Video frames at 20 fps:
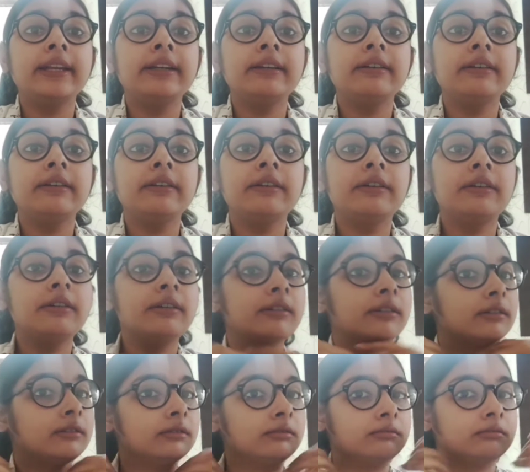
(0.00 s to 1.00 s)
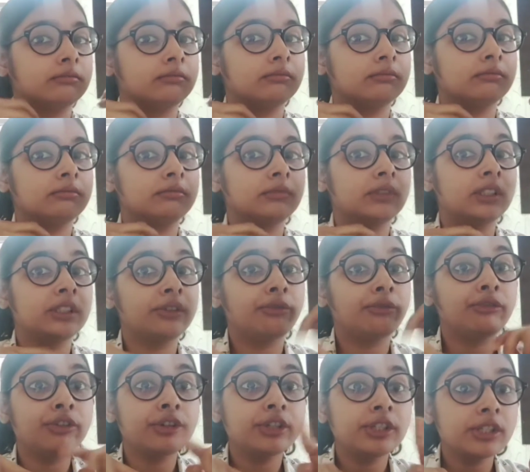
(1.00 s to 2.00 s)
and the
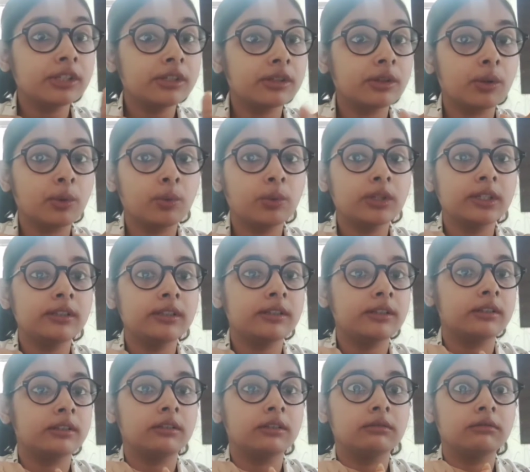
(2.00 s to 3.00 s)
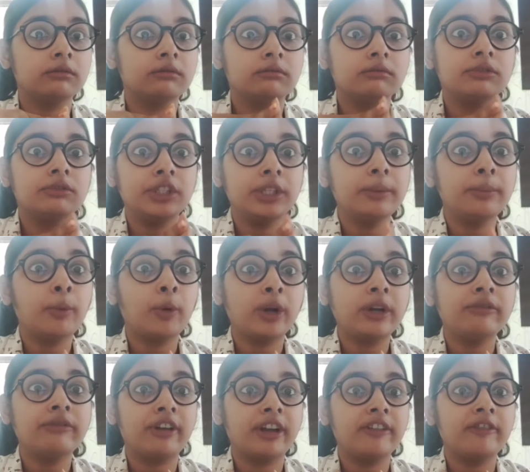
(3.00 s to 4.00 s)
difference was
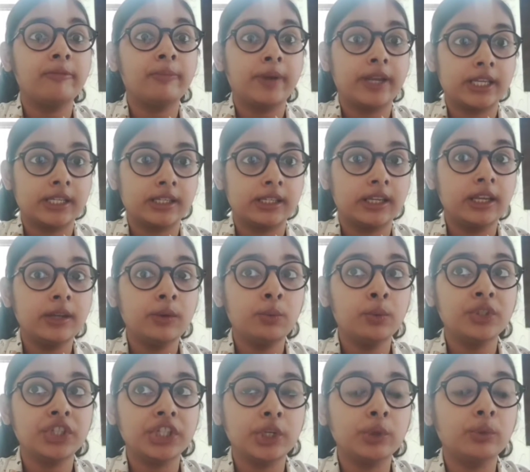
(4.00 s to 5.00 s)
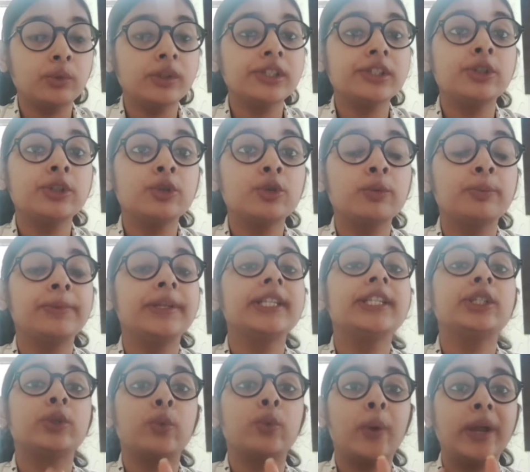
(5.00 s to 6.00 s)
3.5 paise, which equals to
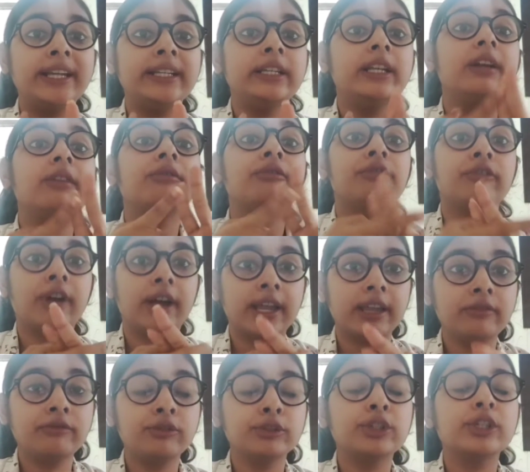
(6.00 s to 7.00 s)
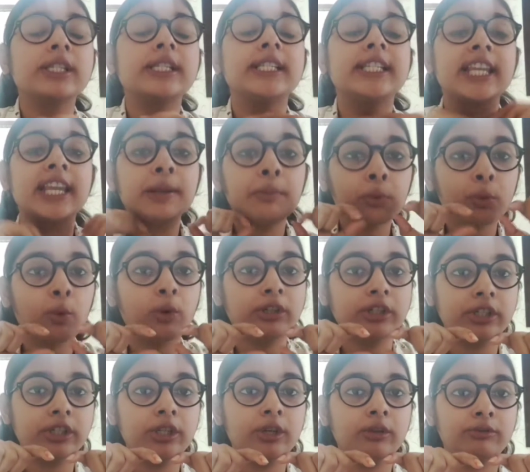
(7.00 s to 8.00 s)
rupees 25 for the same
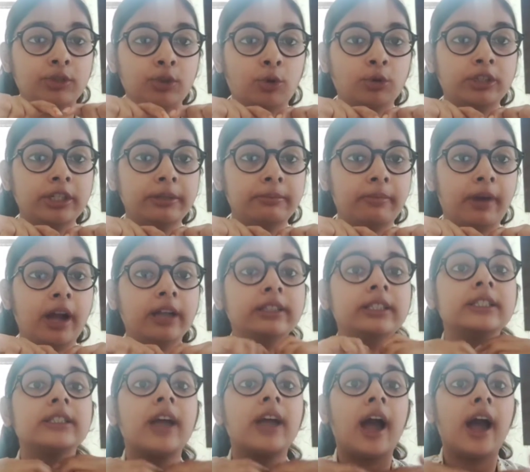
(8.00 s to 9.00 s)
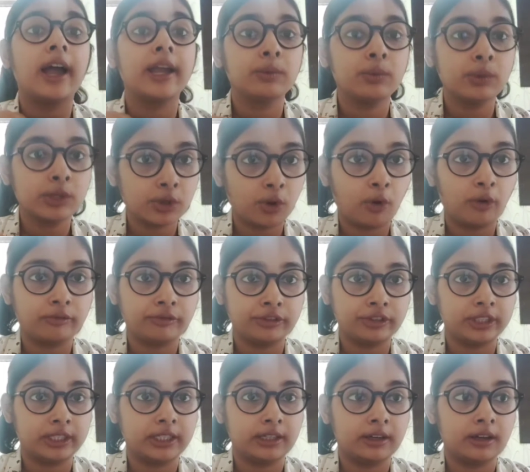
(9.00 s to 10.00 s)
quantity of chocolate bar that I was
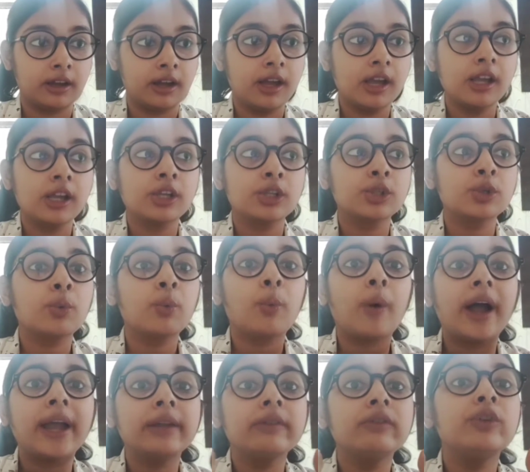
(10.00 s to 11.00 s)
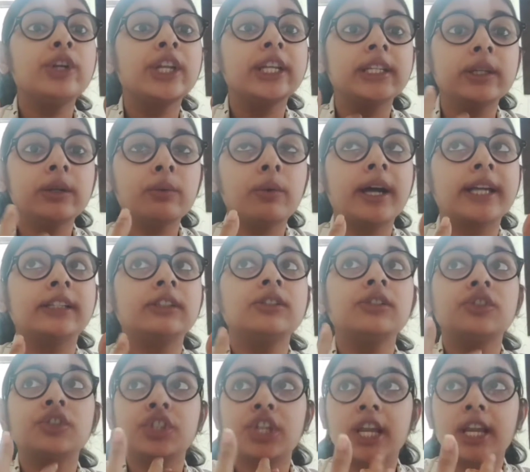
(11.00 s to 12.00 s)
offering. So why would
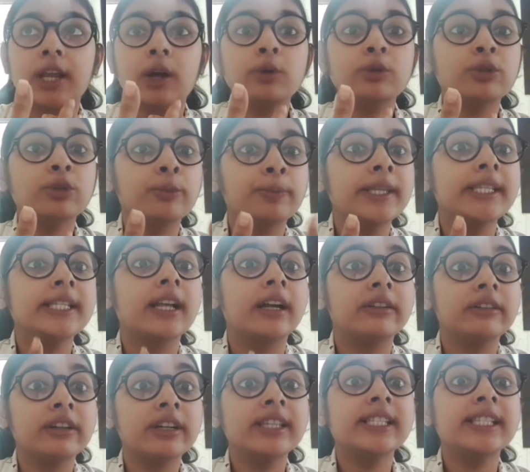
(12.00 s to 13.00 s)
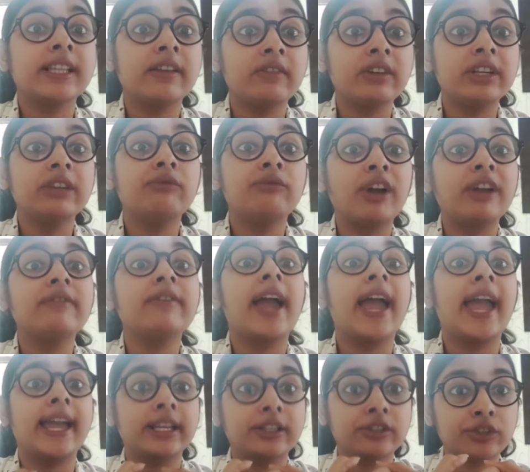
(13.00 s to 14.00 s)
anyone shell out rupees
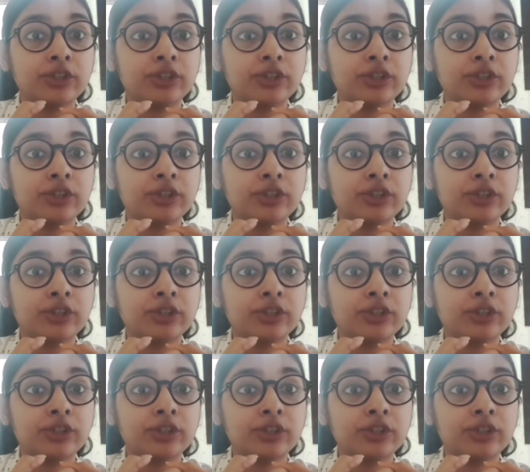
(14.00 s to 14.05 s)
175